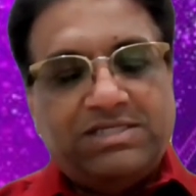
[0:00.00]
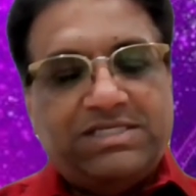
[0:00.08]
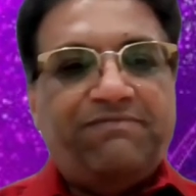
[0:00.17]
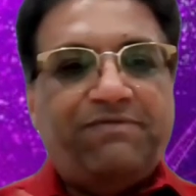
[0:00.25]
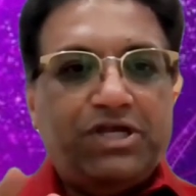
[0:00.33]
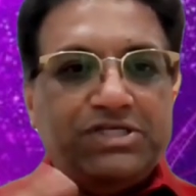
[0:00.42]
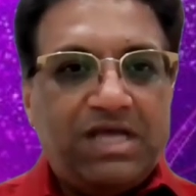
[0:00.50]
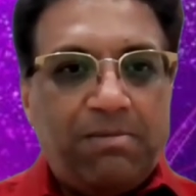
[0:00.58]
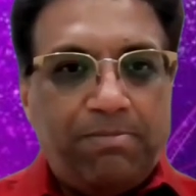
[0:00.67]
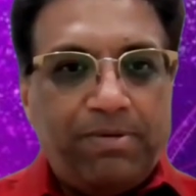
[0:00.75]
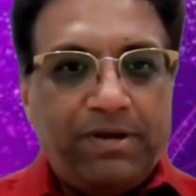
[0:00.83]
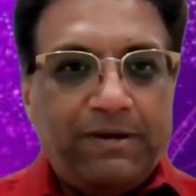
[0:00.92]
Say, for
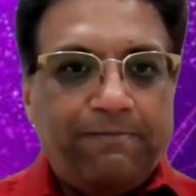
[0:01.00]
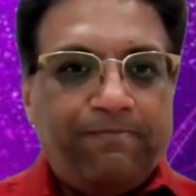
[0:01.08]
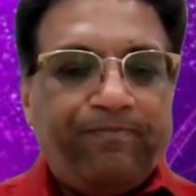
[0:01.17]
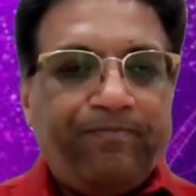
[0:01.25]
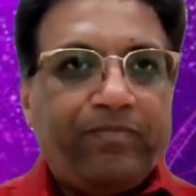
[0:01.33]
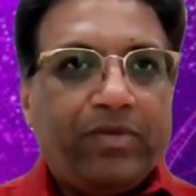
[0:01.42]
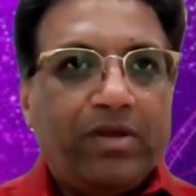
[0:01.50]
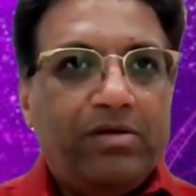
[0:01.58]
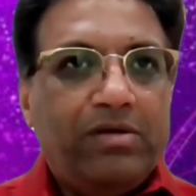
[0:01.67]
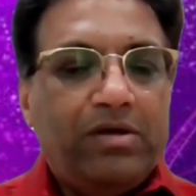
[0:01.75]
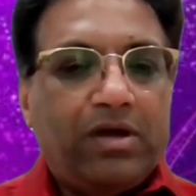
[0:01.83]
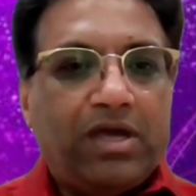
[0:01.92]
example,
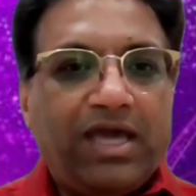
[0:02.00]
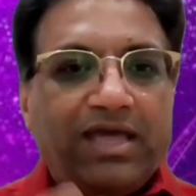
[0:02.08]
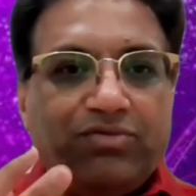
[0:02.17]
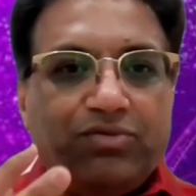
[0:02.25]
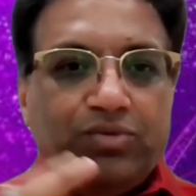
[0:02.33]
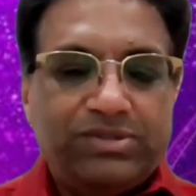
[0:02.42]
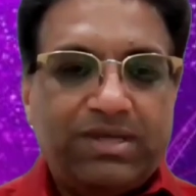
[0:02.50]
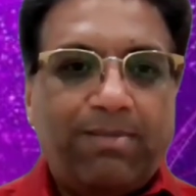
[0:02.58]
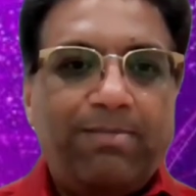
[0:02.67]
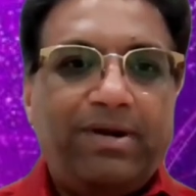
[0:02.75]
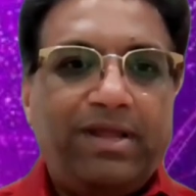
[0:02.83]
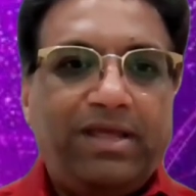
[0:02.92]
Ketu,
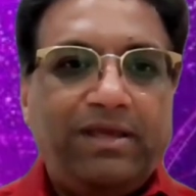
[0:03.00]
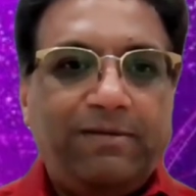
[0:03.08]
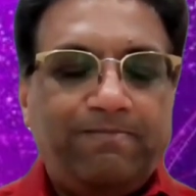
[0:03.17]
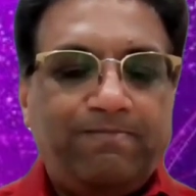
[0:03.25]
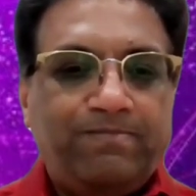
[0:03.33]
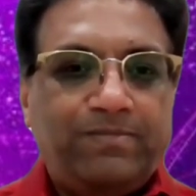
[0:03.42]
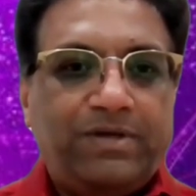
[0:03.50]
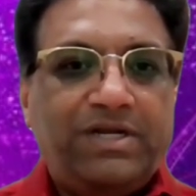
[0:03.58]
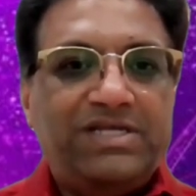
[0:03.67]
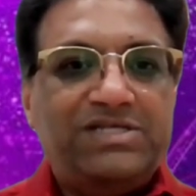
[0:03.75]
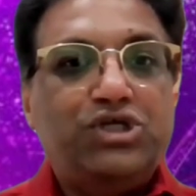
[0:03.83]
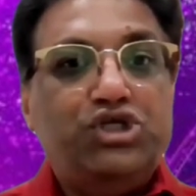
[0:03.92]
somebody
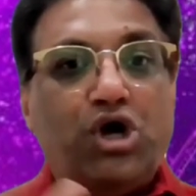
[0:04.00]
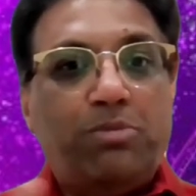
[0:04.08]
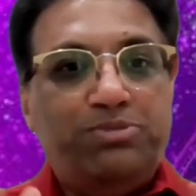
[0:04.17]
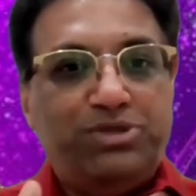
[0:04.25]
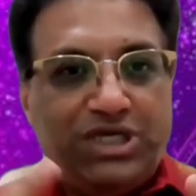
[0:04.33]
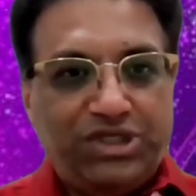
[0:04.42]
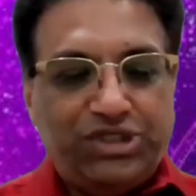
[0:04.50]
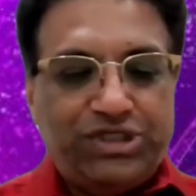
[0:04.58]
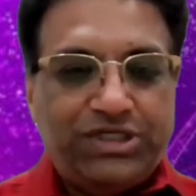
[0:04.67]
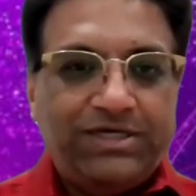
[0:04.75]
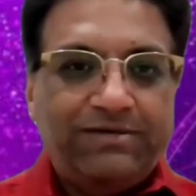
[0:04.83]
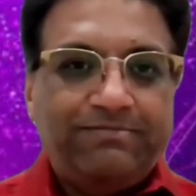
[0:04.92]
does a job
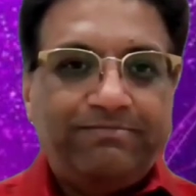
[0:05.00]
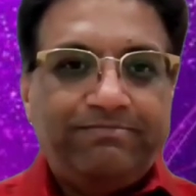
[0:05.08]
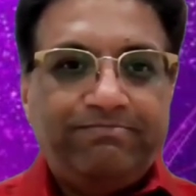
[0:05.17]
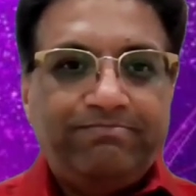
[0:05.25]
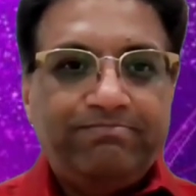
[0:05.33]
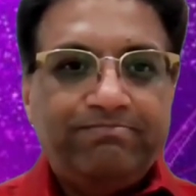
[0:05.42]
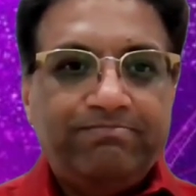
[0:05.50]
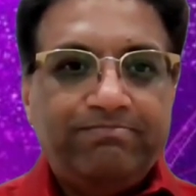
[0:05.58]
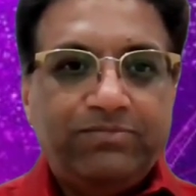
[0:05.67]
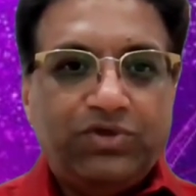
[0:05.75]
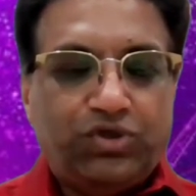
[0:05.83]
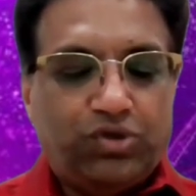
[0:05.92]
change.
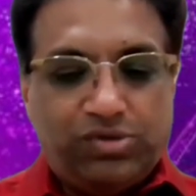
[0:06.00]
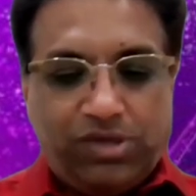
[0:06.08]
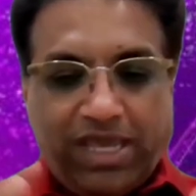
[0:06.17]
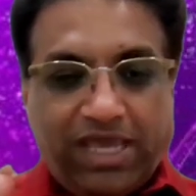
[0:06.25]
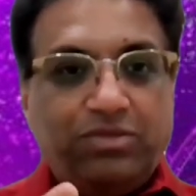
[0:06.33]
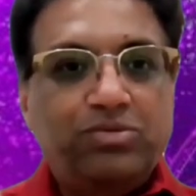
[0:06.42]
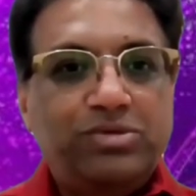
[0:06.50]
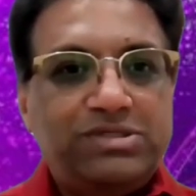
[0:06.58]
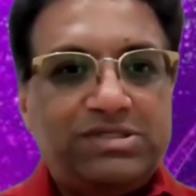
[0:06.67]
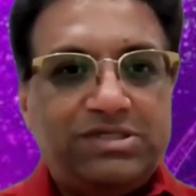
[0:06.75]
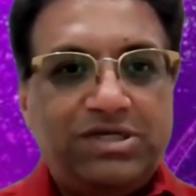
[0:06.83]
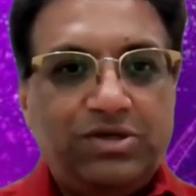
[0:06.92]
So Ketu
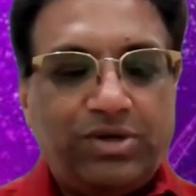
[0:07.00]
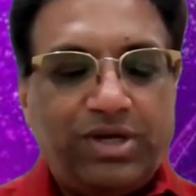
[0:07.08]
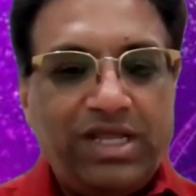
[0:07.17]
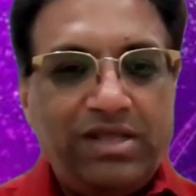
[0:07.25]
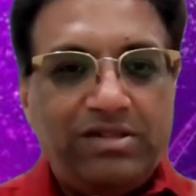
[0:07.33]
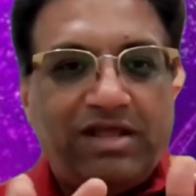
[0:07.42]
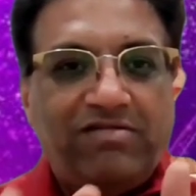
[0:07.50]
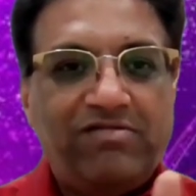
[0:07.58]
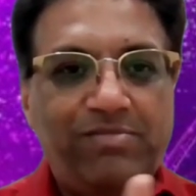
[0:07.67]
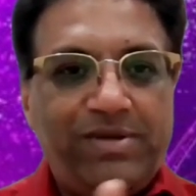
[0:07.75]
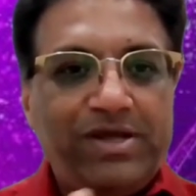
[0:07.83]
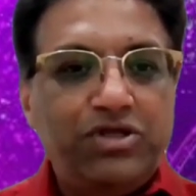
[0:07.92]
is denoting there
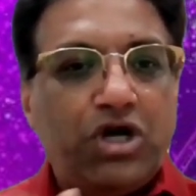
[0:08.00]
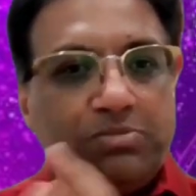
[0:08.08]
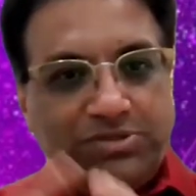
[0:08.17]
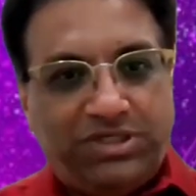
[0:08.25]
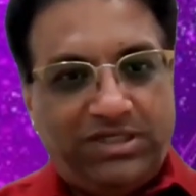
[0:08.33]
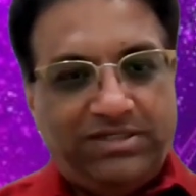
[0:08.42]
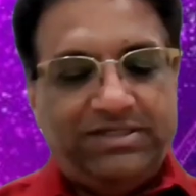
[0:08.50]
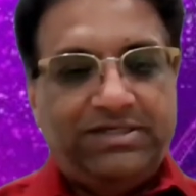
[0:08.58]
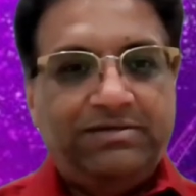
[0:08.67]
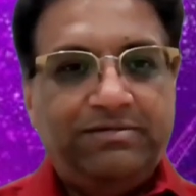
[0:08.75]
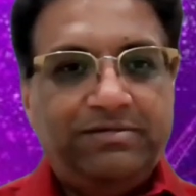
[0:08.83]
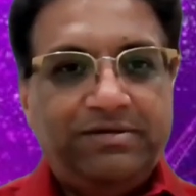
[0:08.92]
will be a job change.
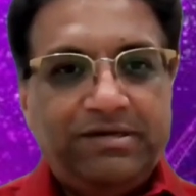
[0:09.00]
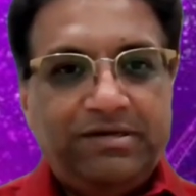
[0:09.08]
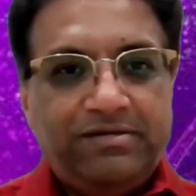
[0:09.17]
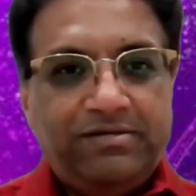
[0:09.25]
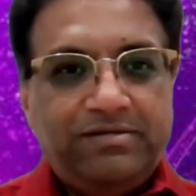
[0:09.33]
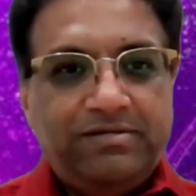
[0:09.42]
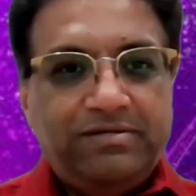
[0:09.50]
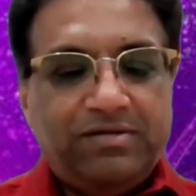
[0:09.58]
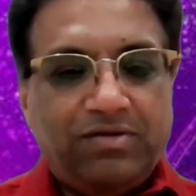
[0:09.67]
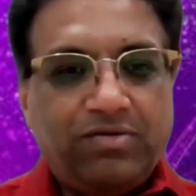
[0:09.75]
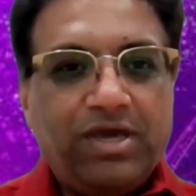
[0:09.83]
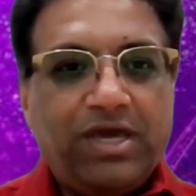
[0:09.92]

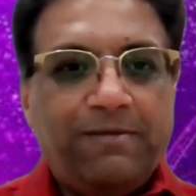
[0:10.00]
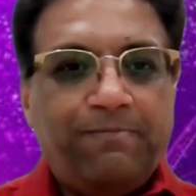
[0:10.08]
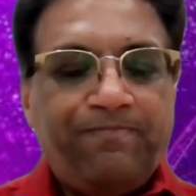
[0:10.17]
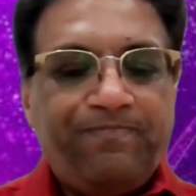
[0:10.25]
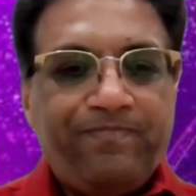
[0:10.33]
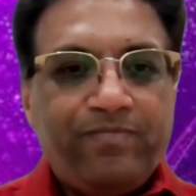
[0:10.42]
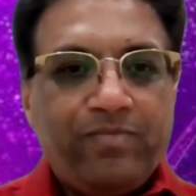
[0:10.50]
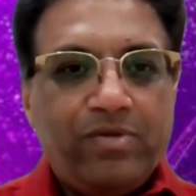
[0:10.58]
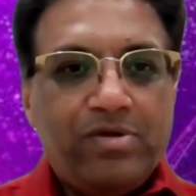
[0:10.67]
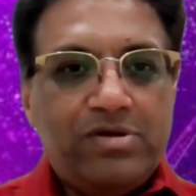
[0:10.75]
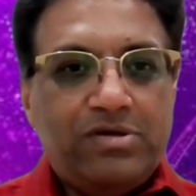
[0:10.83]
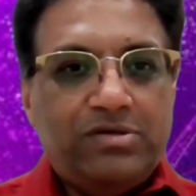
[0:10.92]
Okay.
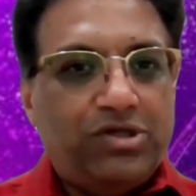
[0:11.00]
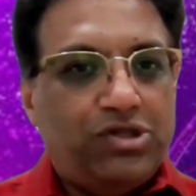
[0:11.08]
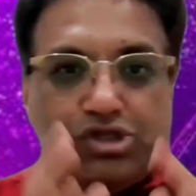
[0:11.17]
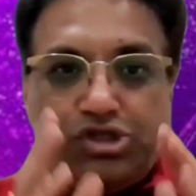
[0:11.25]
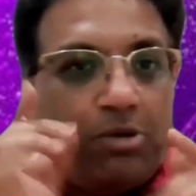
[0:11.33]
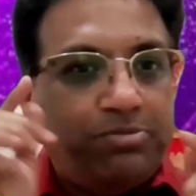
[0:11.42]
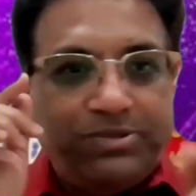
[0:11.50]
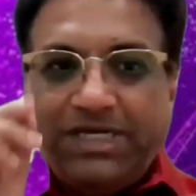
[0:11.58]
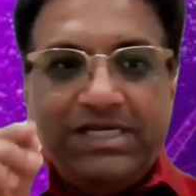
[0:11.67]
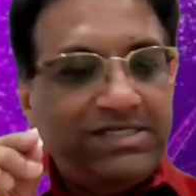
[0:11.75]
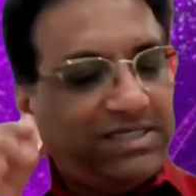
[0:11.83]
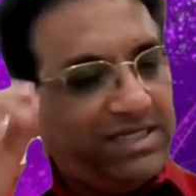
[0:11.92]
So the job
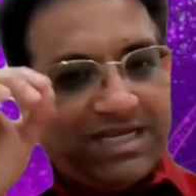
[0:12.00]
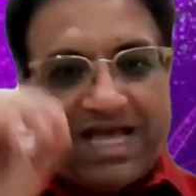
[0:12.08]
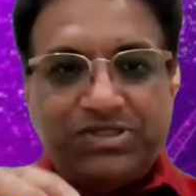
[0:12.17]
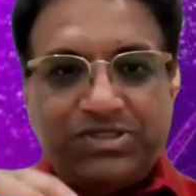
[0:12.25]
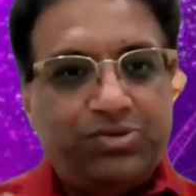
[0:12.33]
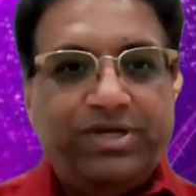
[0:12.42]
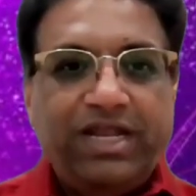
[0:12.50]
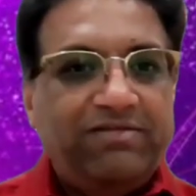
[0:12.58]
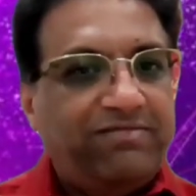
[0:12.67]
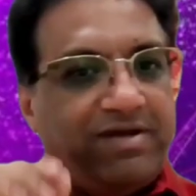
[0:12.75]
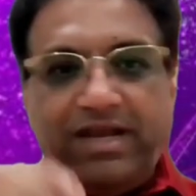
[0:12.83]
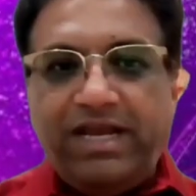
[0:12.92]
change, it has to
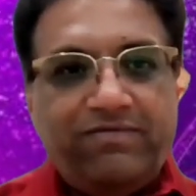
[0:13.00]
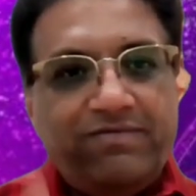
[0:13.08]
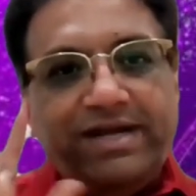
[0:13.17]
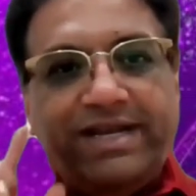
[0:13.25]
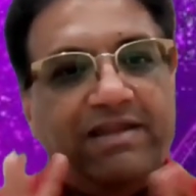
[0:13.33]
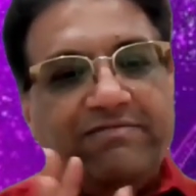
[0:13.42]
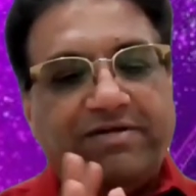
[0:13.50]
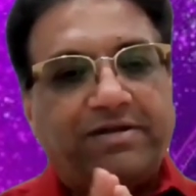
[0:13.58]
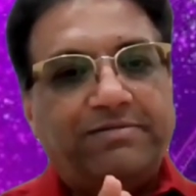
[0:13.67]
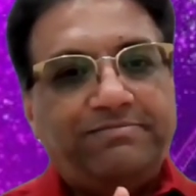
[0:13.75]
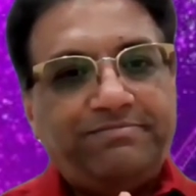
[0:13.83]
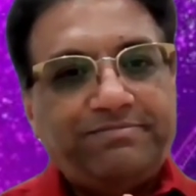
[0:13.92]
deliver, it will deliver.